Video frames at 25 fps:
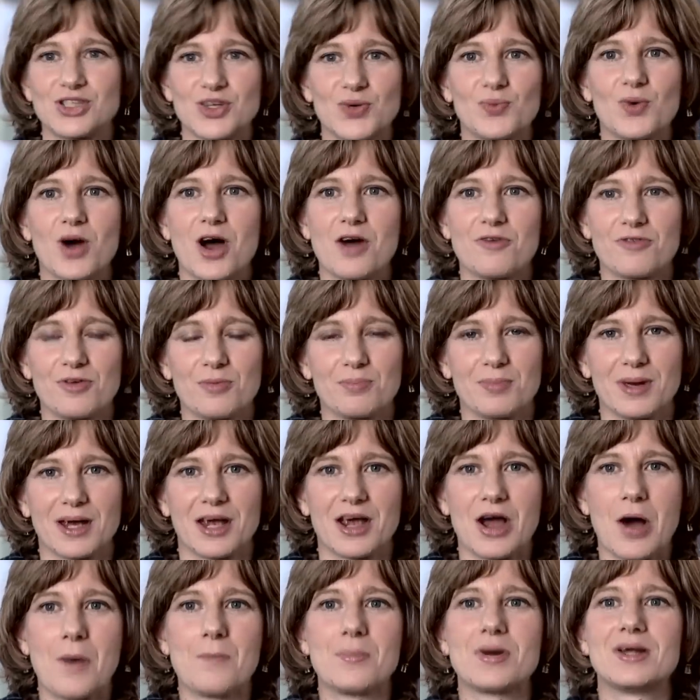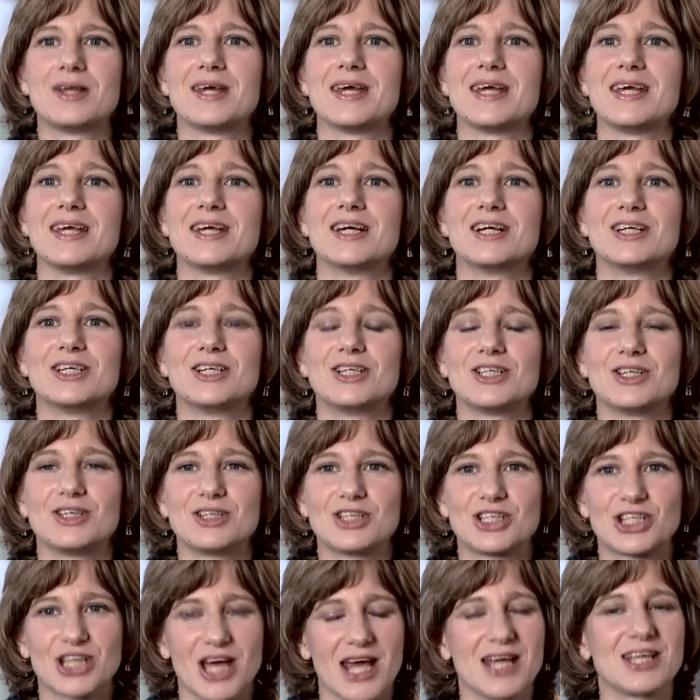I do work for a big company.
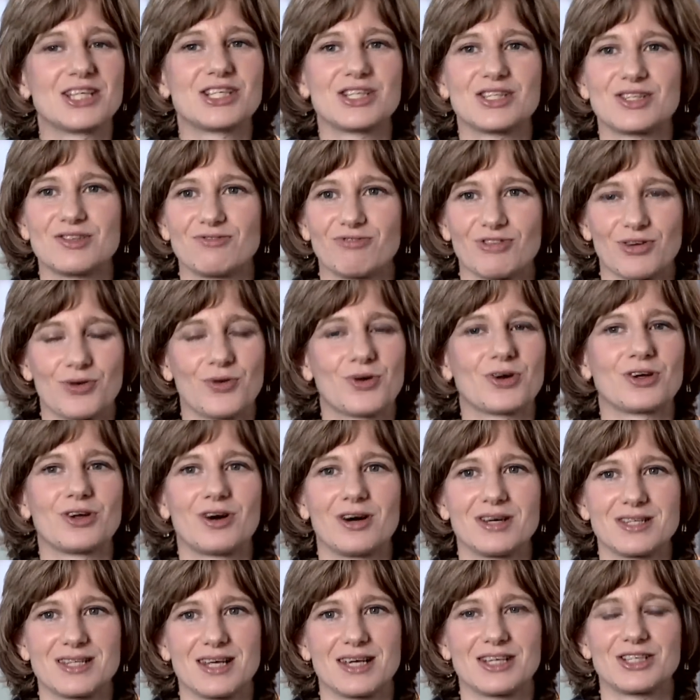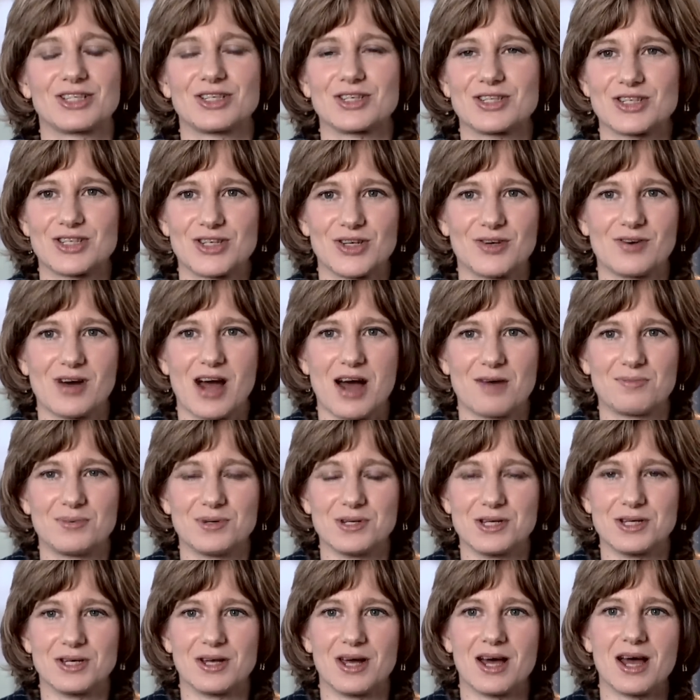Changes and reorganisations do
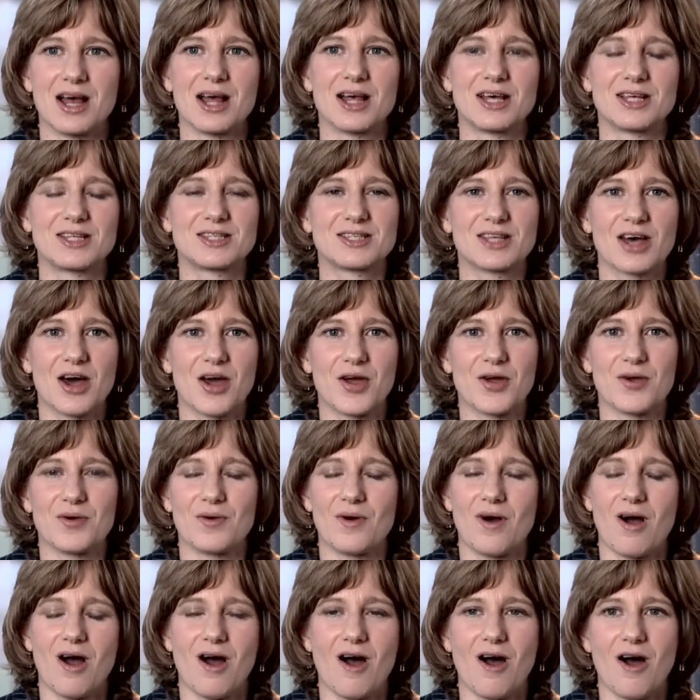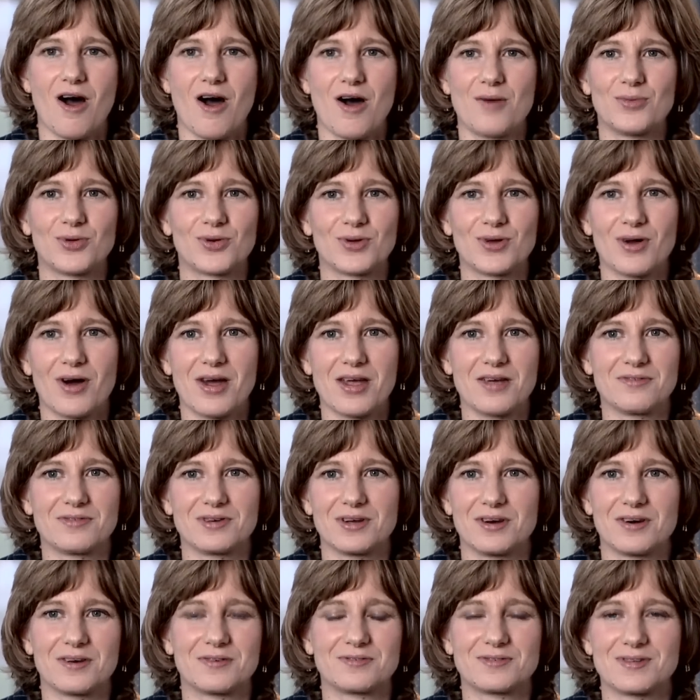happen, so I'm not
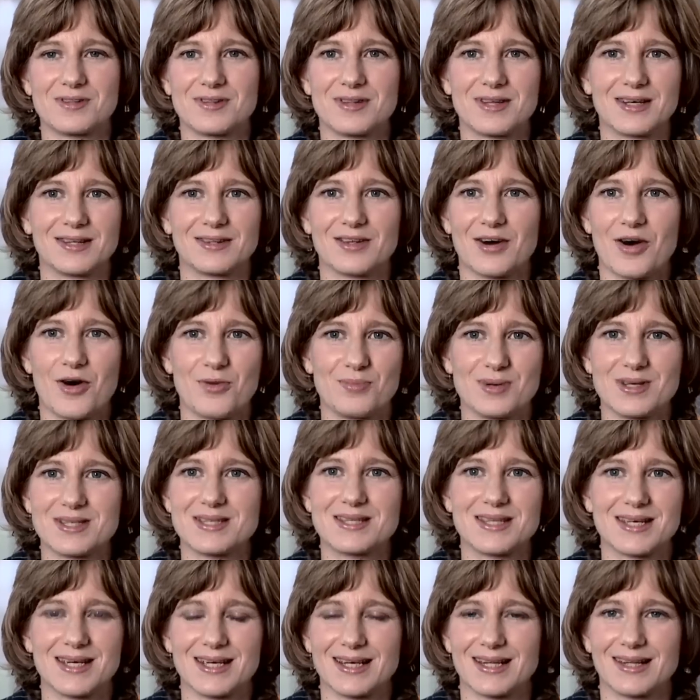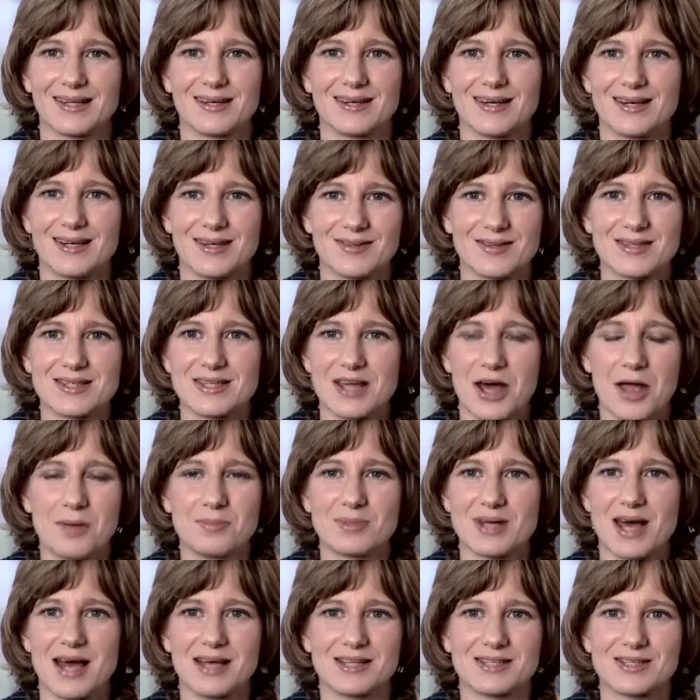naive enough to think that I'll be sitting at the
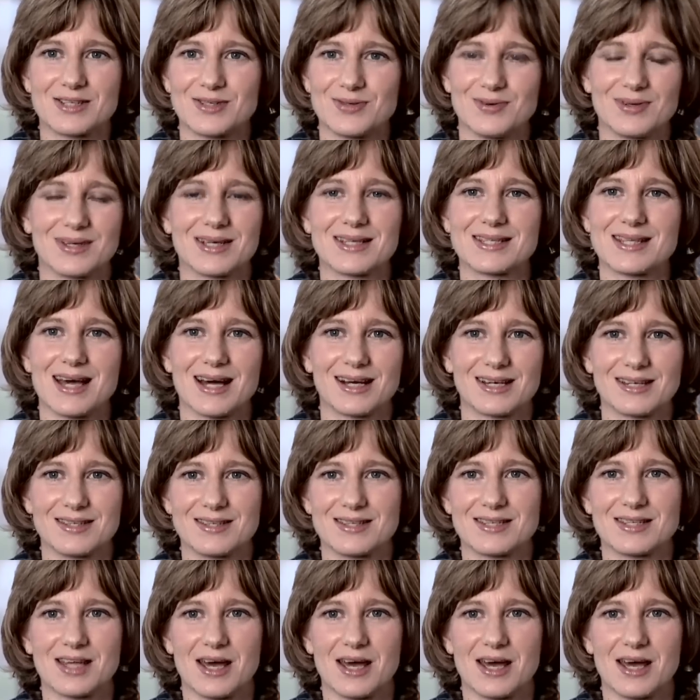same desk doing exactly the